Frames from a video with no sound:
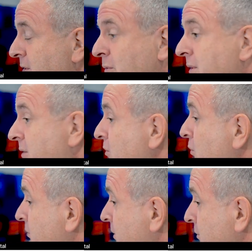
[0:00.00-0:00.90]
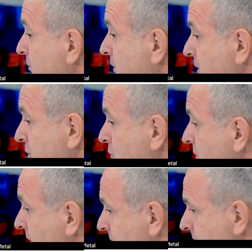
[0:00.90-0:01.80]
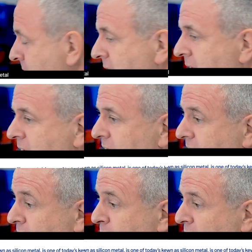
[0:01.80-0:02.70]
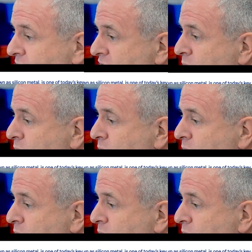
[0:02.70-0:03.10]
but nobody knows they're really using it. The other project